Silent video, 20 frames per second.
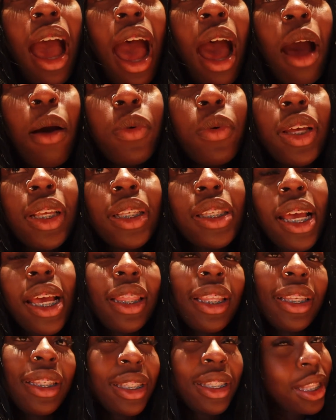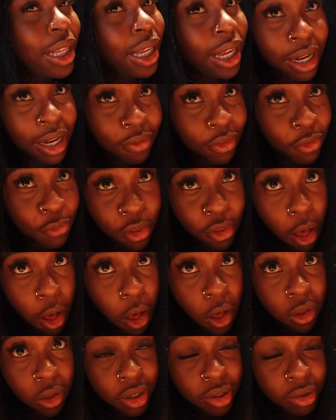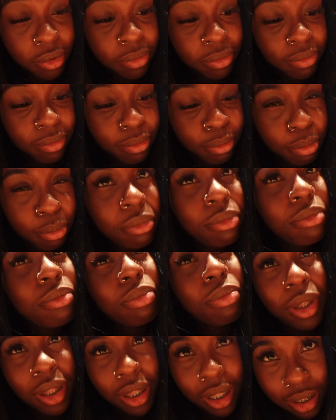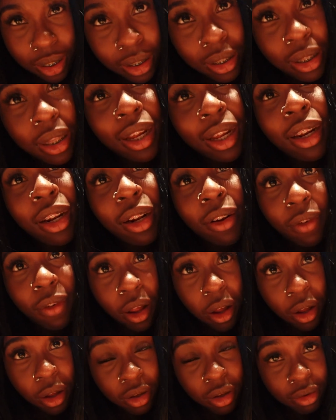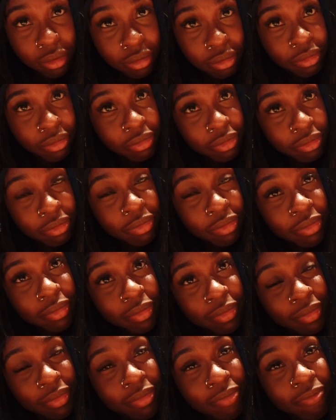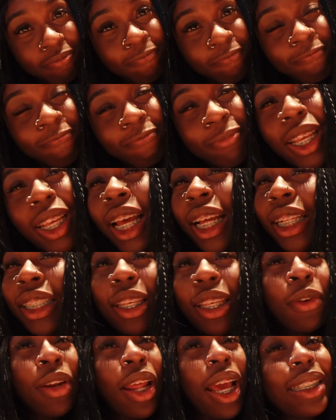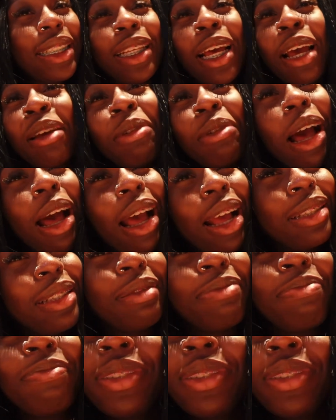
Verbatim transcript: I would say this is the end of the vlog, but this is the end of the vlog. Until next time, guys.